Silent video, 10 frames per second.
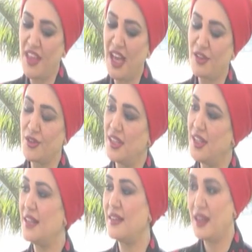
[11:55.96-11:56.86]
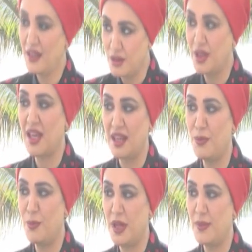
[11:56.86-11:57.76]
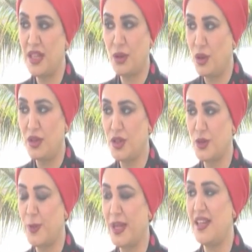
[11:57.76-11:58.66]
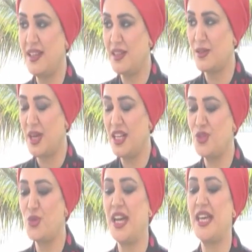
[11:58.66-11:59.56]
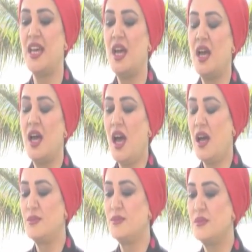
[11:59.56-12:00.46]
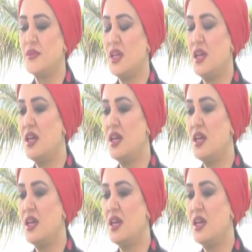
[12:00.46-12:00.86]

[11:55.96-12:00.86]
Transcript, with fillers: accurate data, you can implement all your plan in a right way. This um, uh,